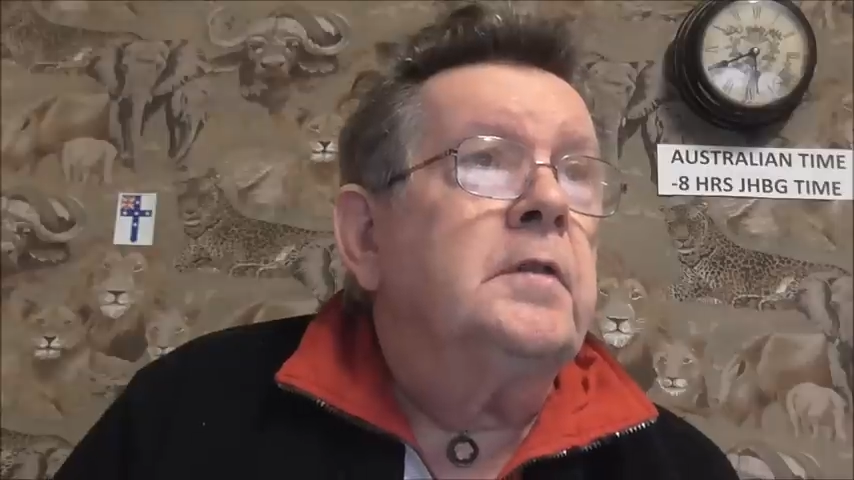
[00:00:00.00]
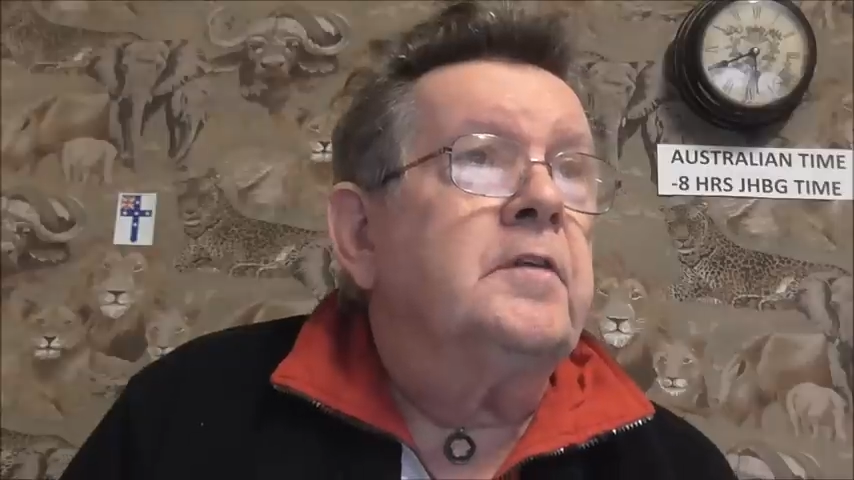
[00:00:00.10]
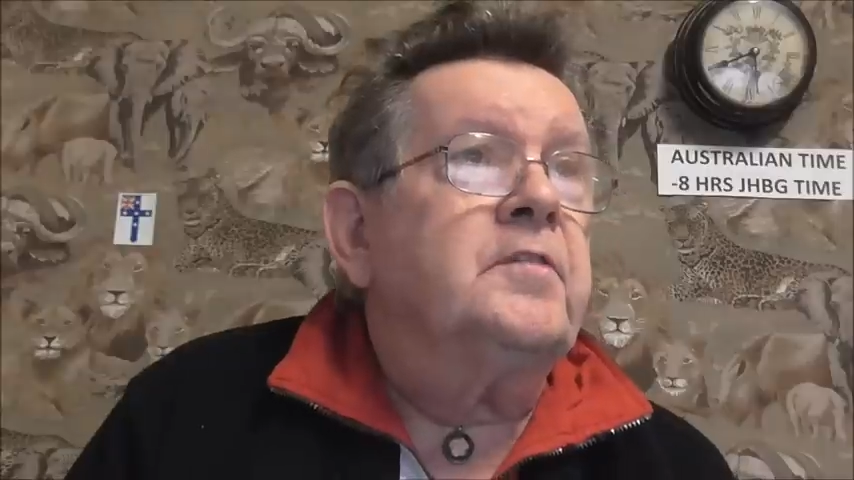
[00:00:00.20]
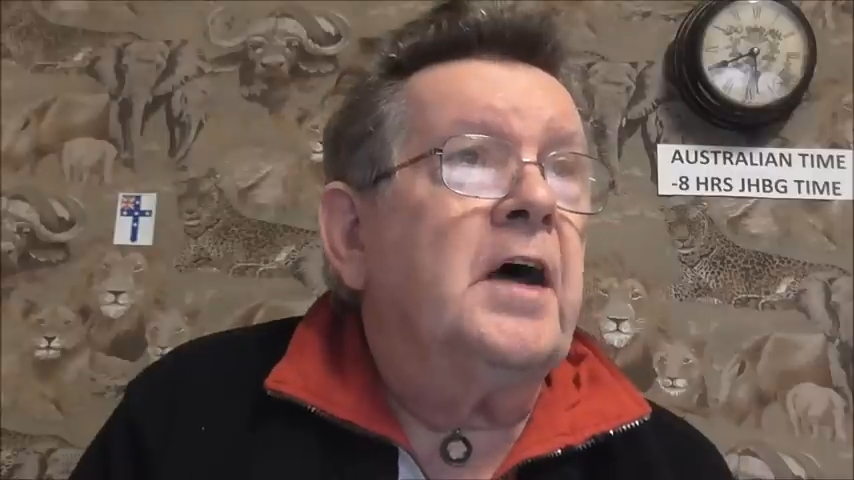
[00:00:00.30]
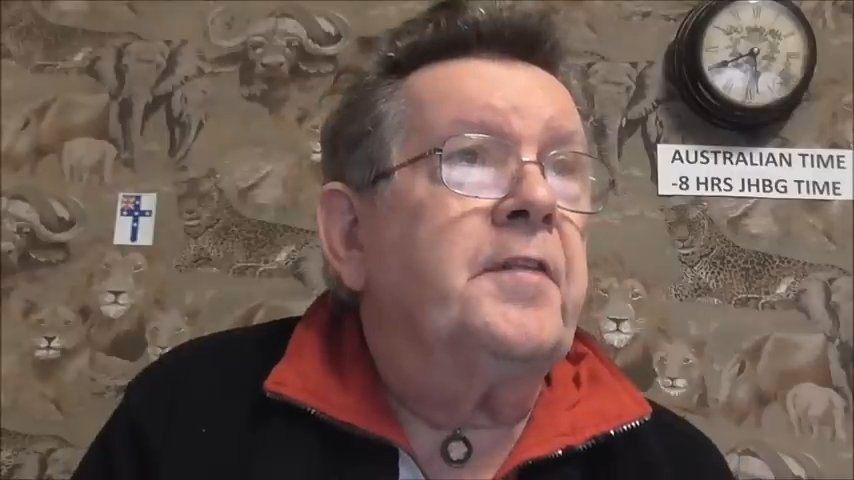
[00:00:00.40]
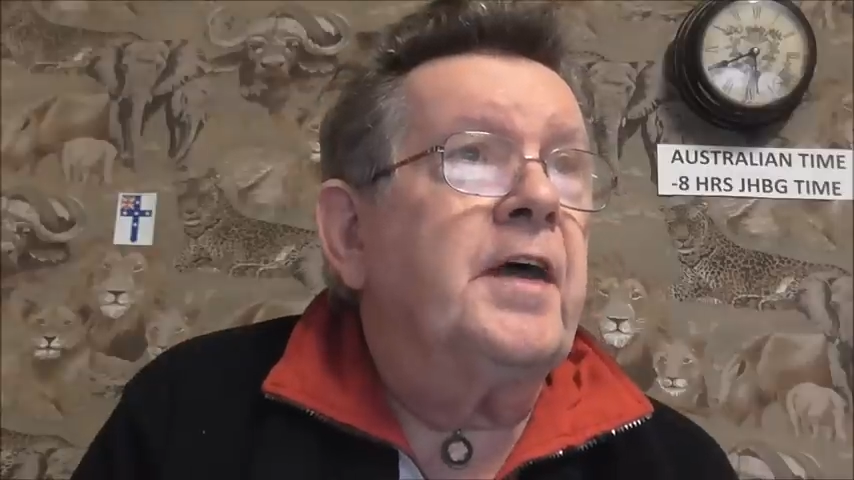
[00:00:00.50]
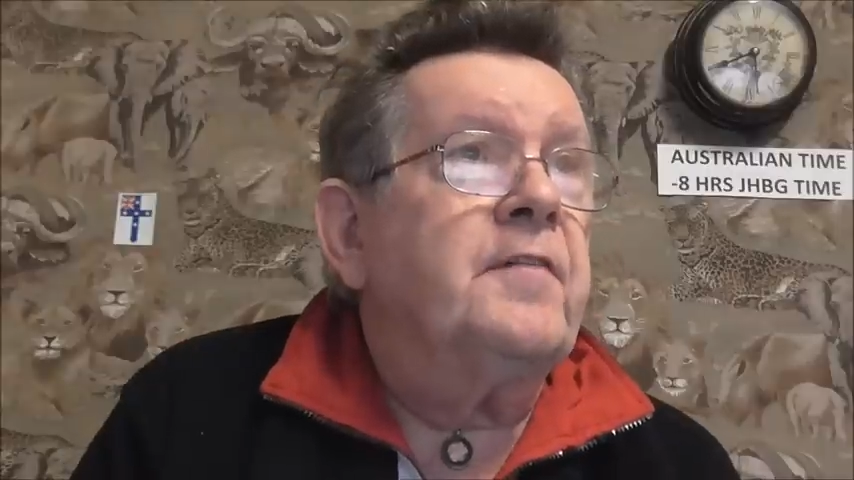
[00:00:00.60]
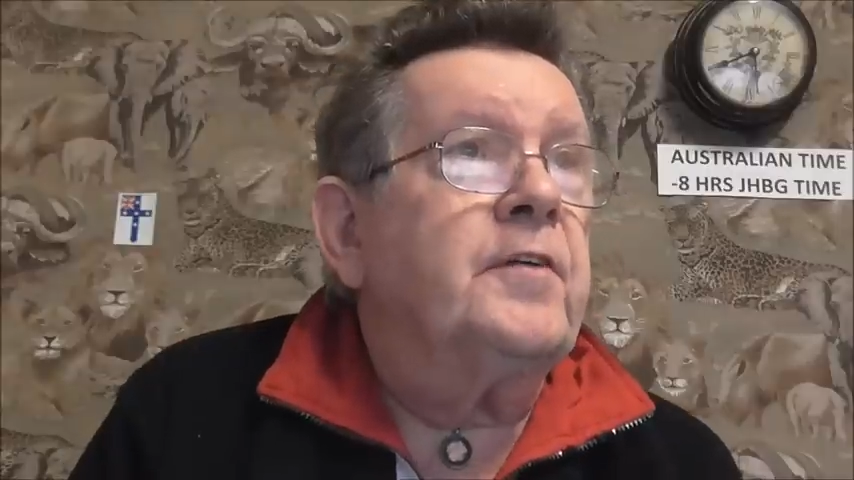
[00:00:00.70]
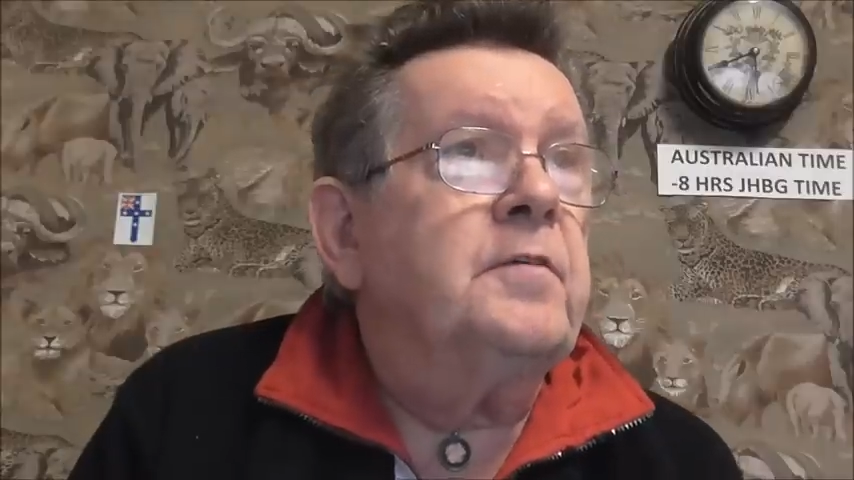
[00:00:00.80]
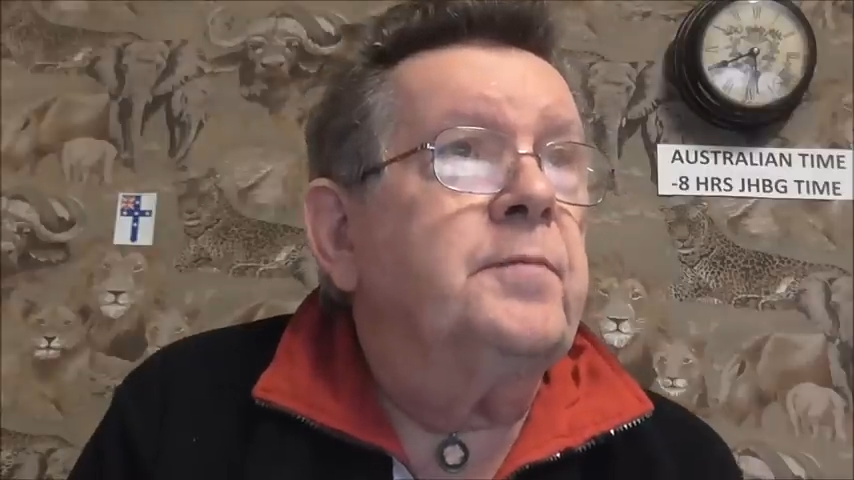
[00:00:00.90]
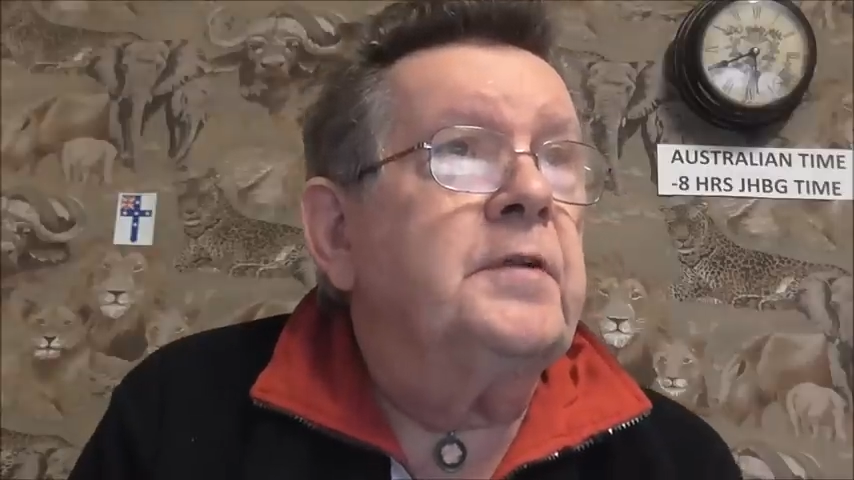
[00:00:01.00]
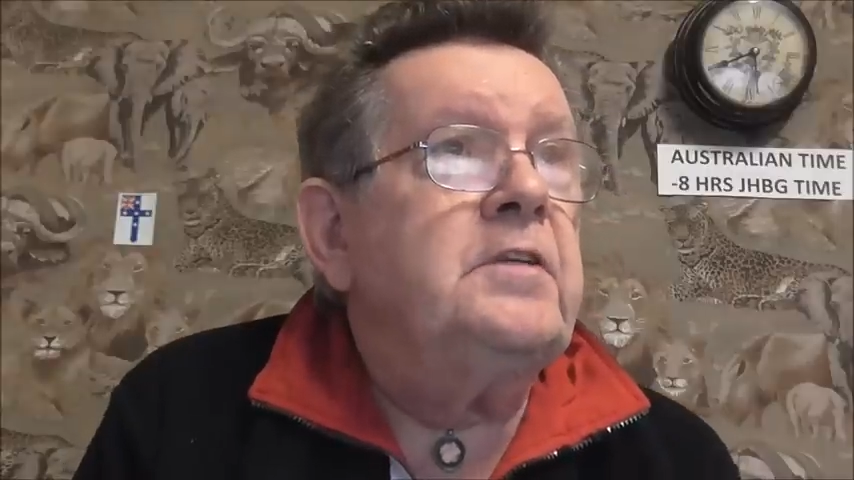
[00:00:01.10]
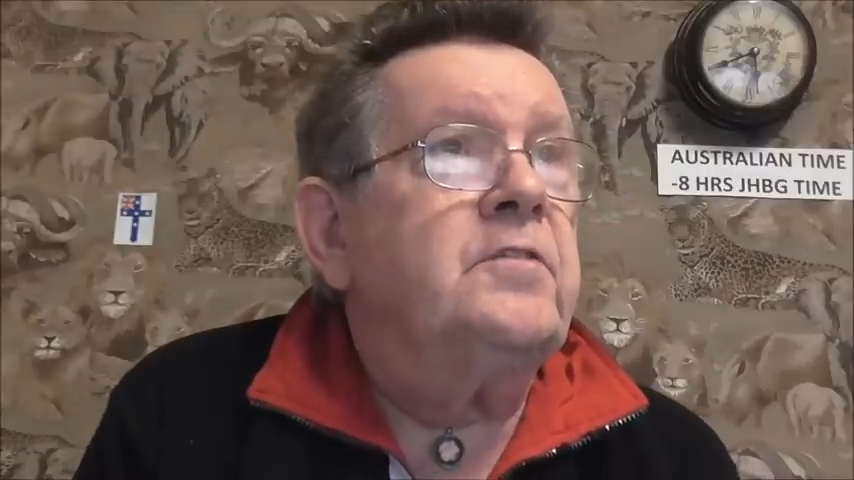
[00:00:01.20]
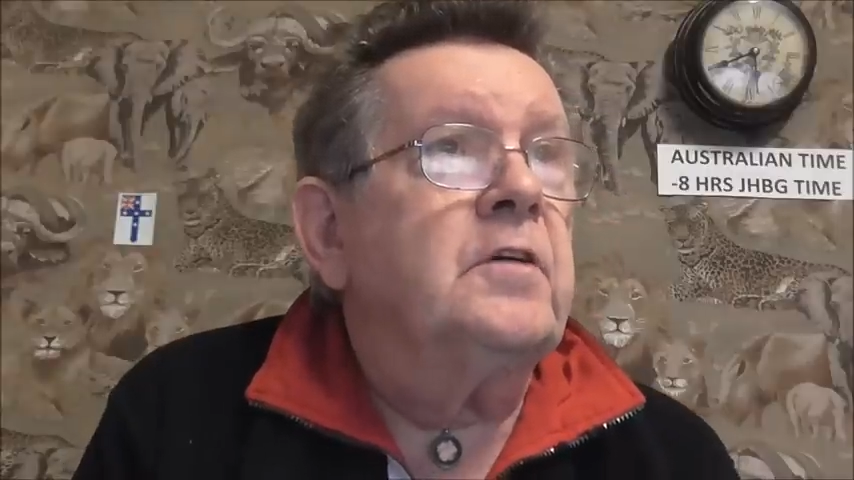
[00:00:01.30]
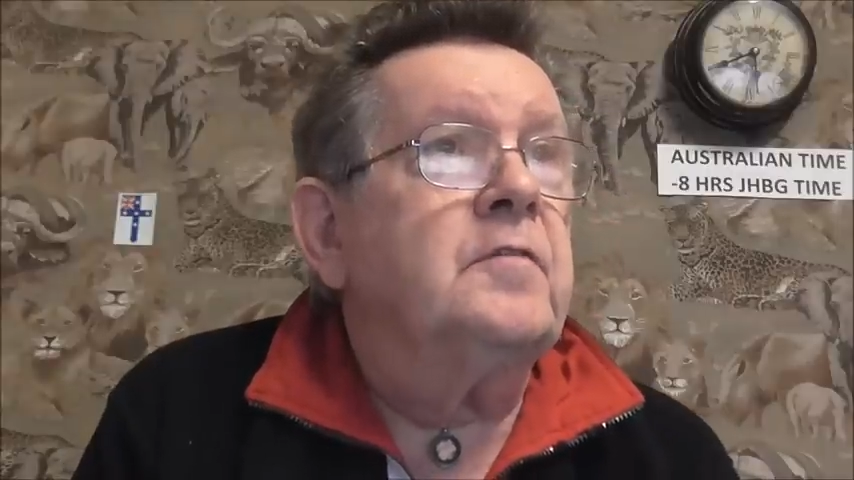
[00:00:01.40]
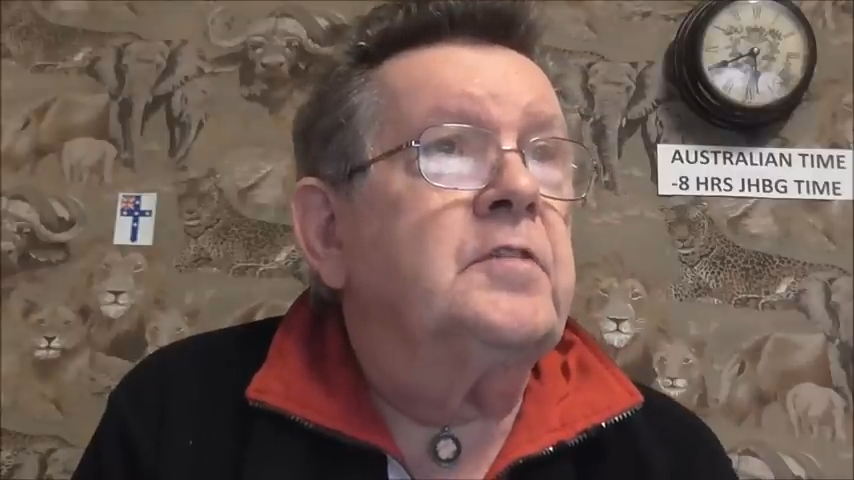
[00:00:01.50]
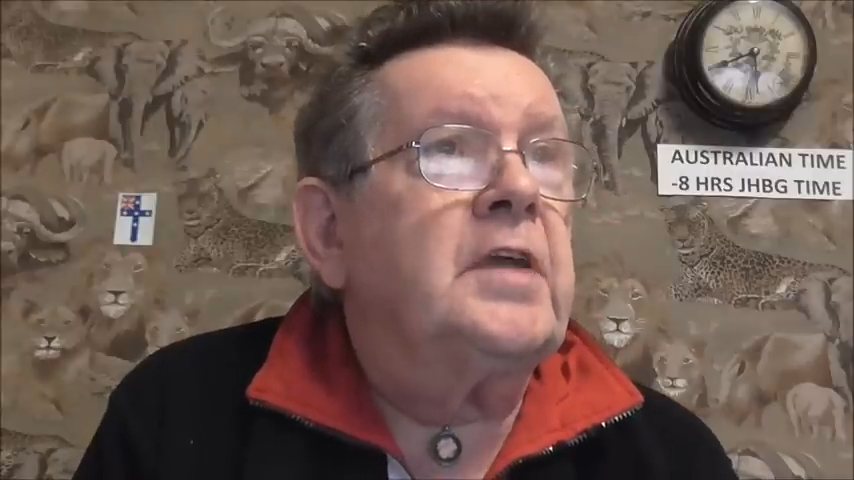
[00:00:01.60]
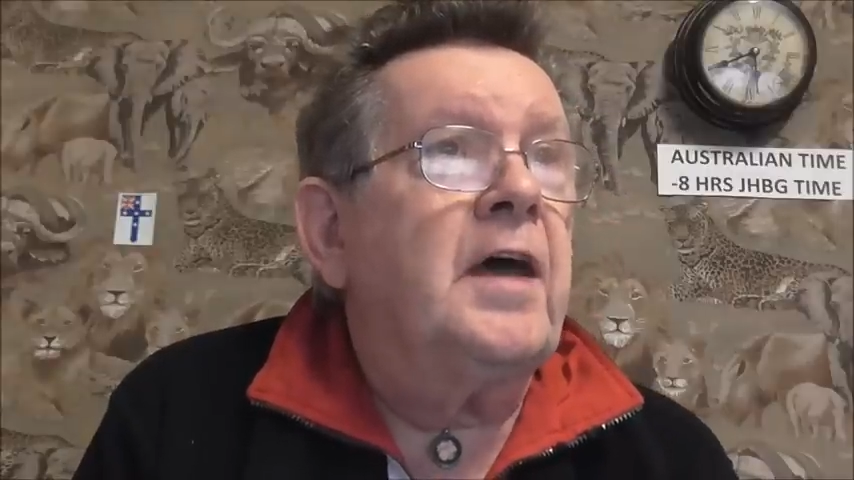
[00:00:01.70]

The South African Police Service